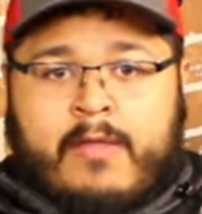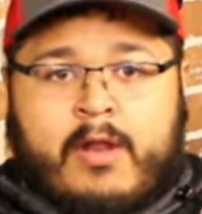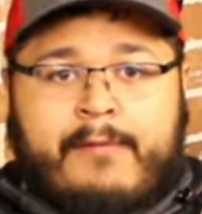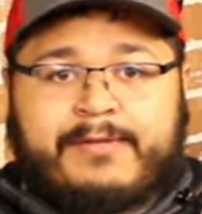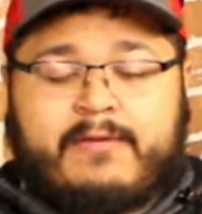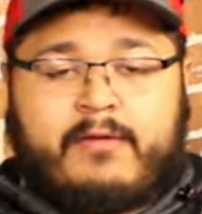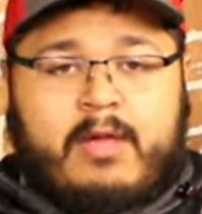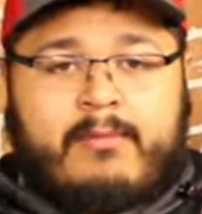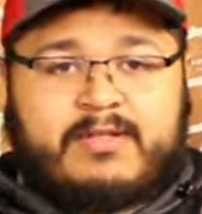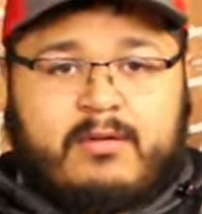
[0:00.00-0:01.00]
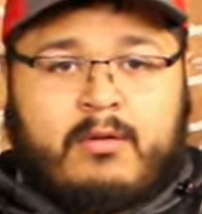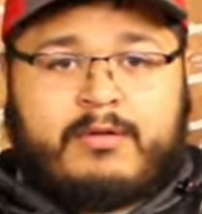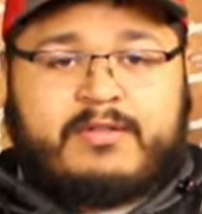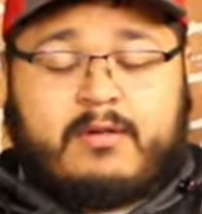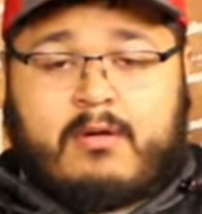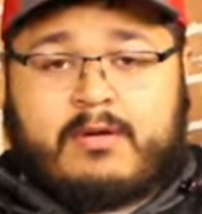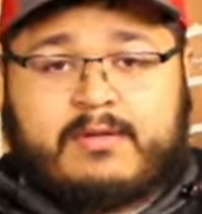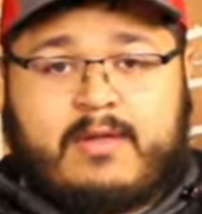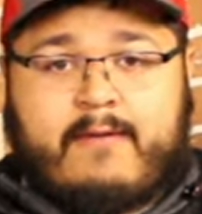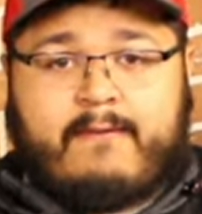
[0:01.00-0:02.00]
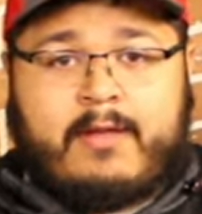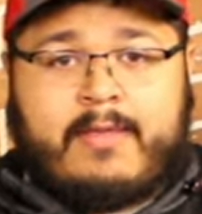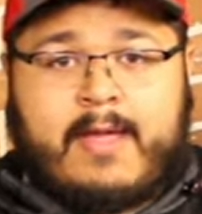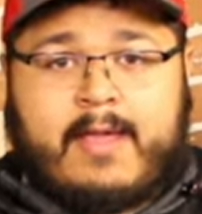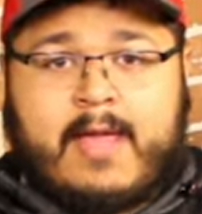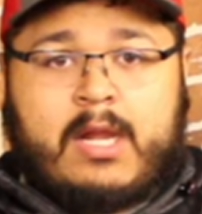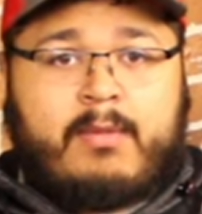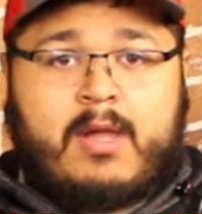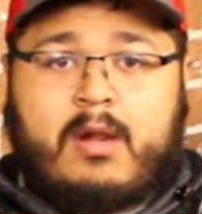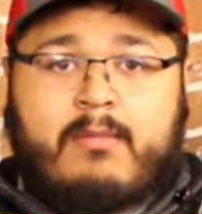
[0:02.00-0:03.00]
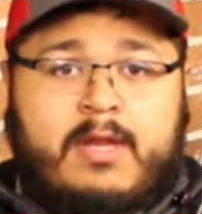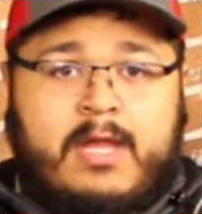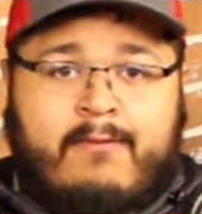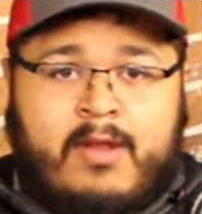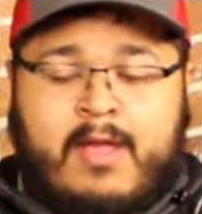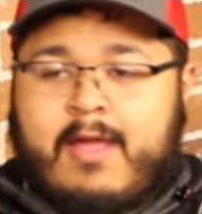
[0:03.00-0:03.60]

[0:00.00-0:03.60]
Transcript: Then obviously for the Edmonton Oilers, of course, can't forget that guy named Connor McDavid.